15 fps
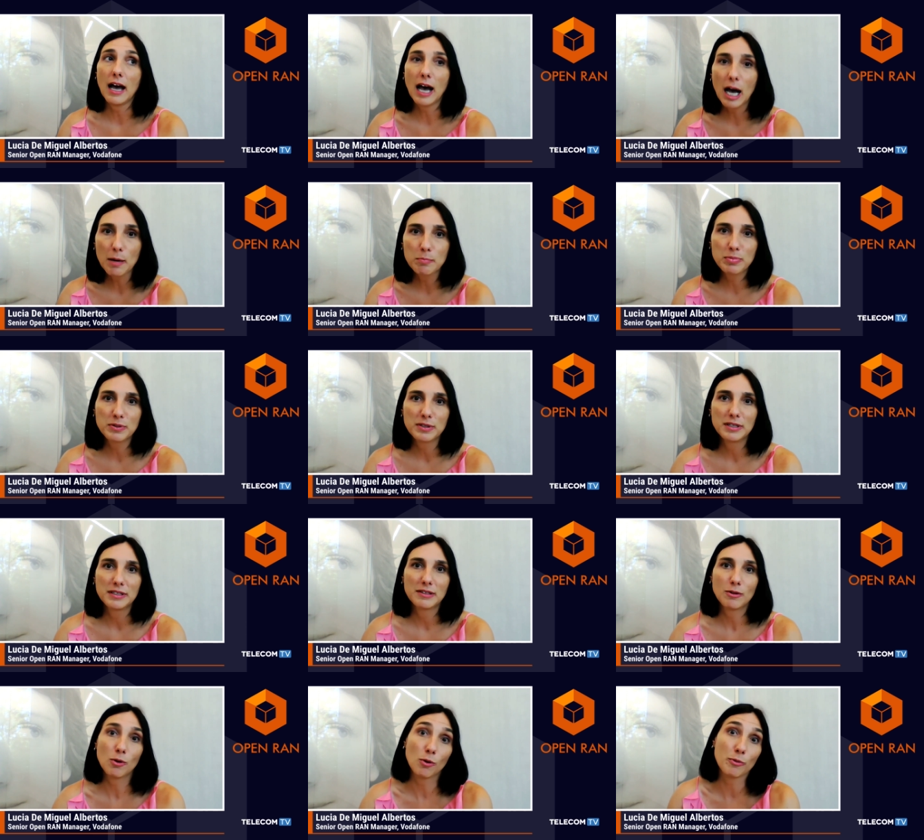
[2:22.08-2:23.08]
app
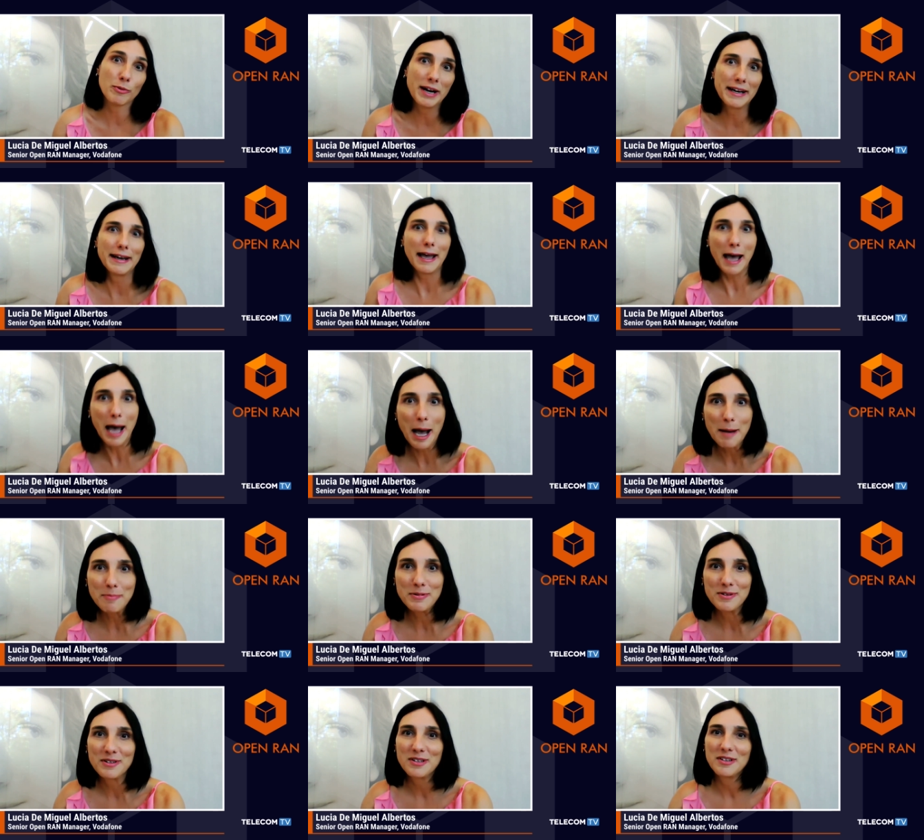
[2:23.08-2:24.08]
or run
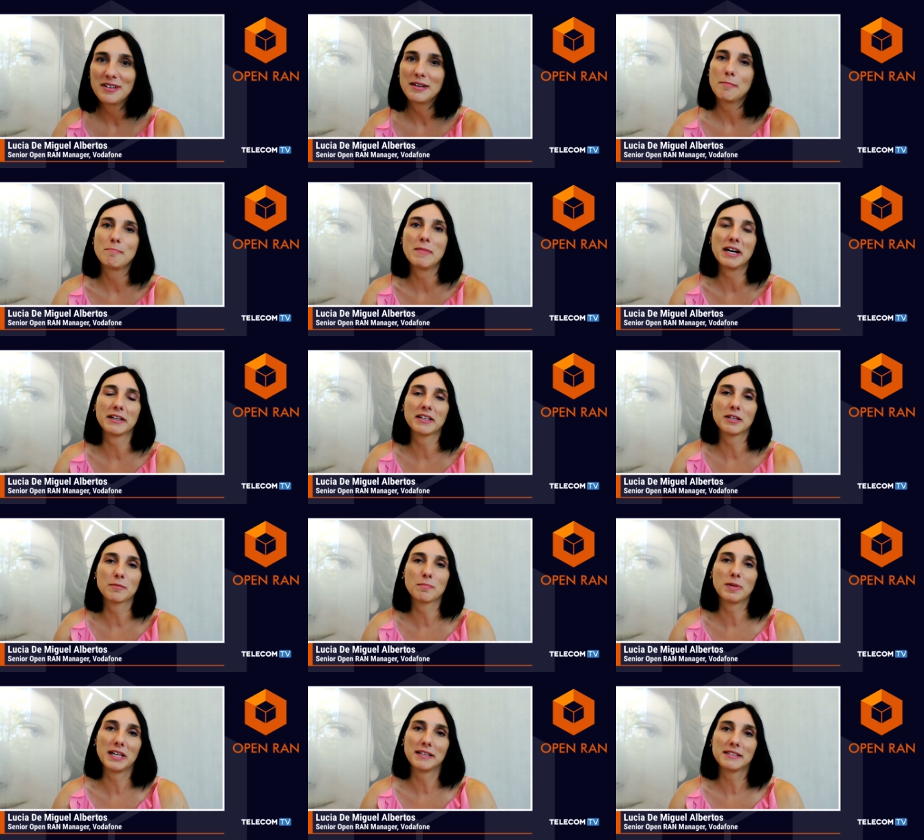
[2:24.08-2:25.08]
app
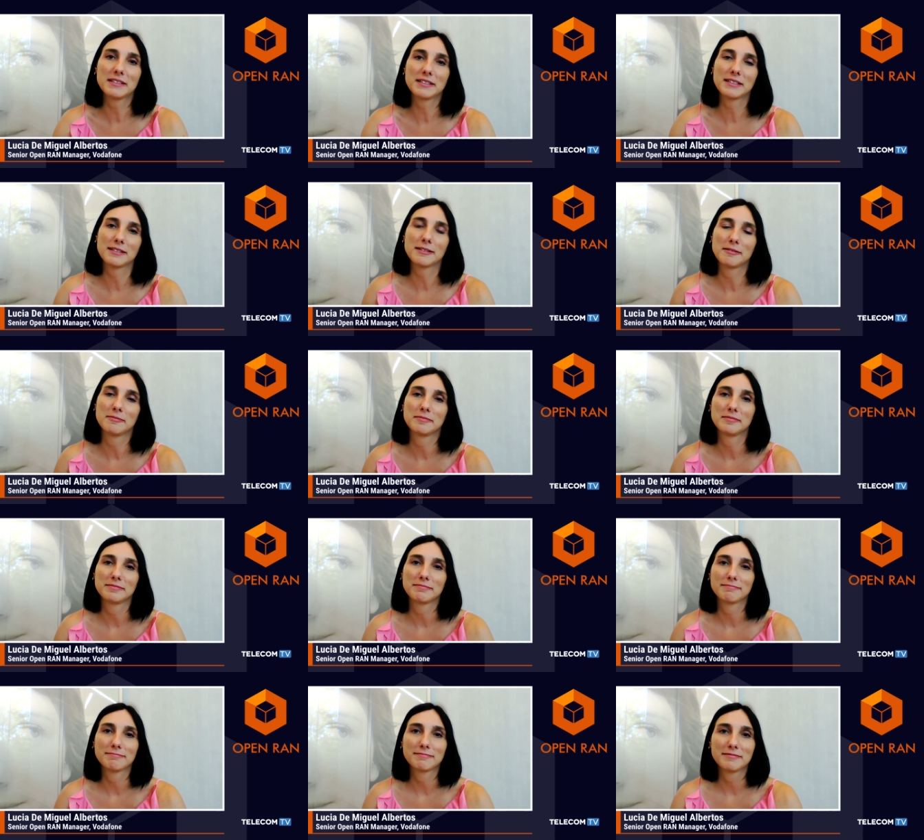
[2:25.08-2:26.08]
marketplace.
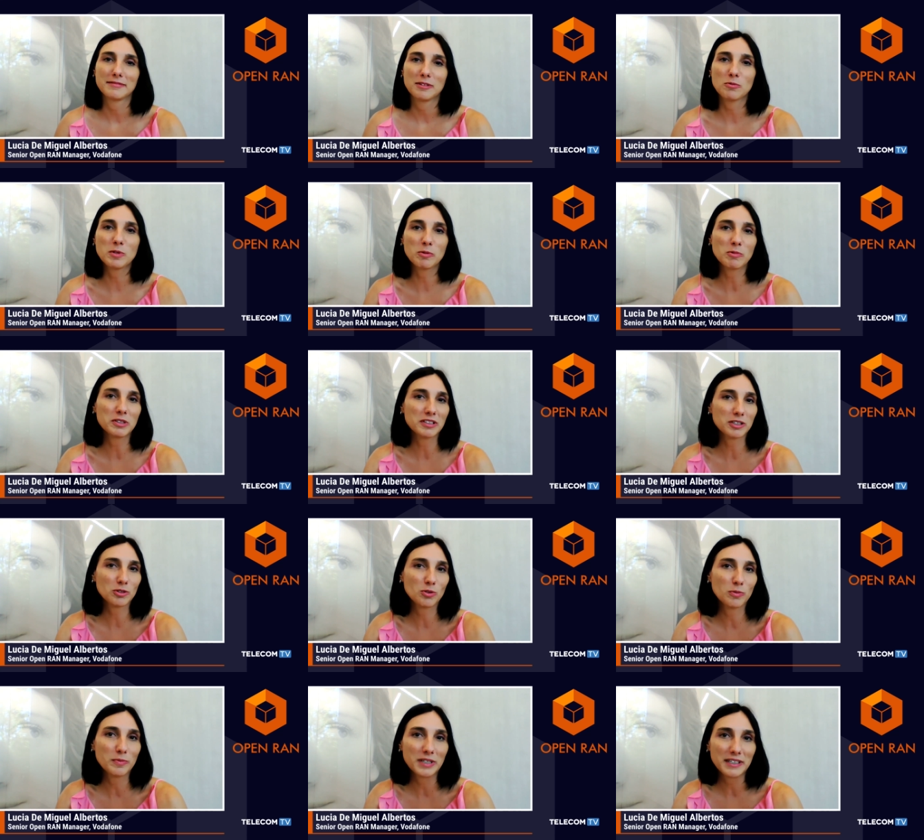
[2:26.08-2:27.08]
We want
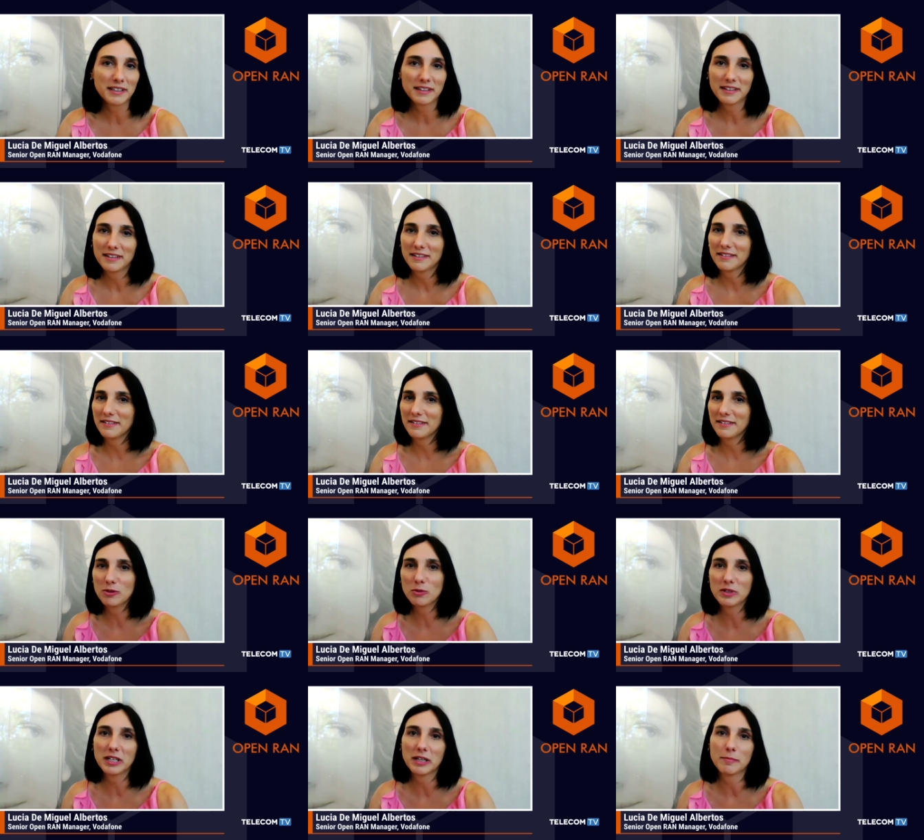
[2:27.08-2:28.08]
it to be the
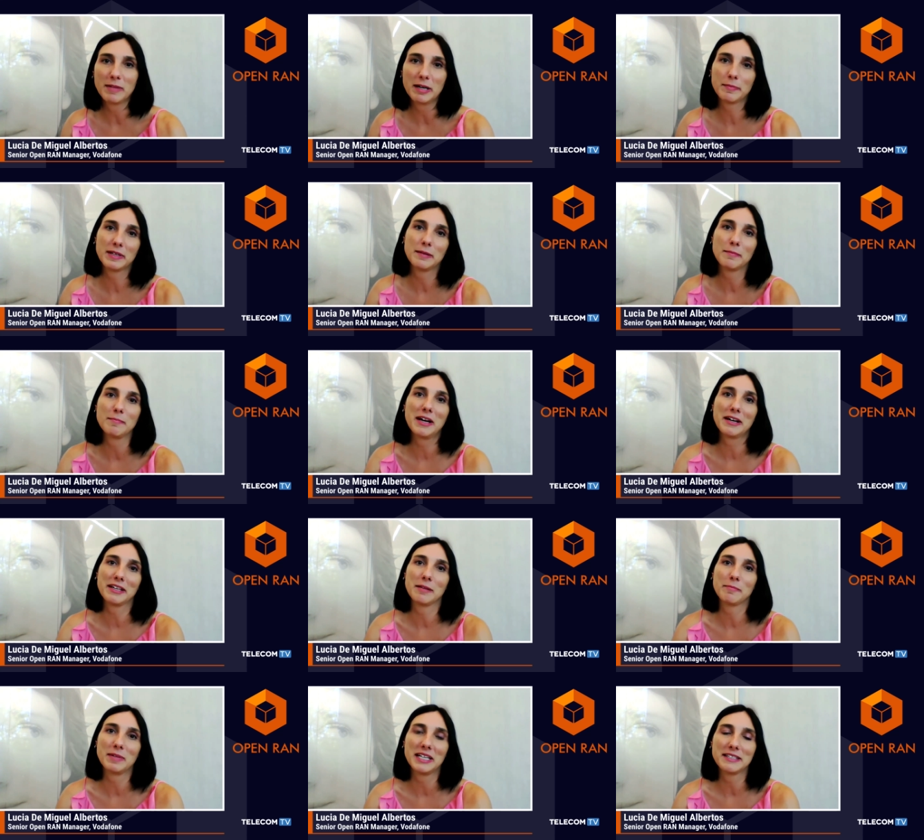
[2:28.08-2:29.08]
Google mar-
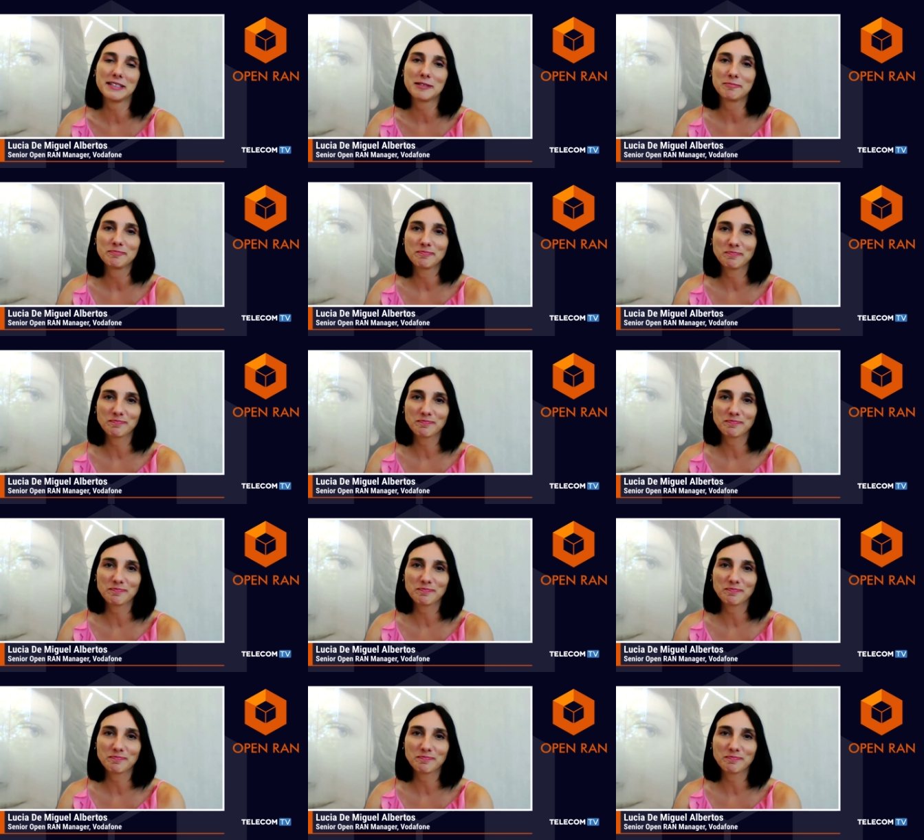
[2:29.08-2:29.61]
marketplace.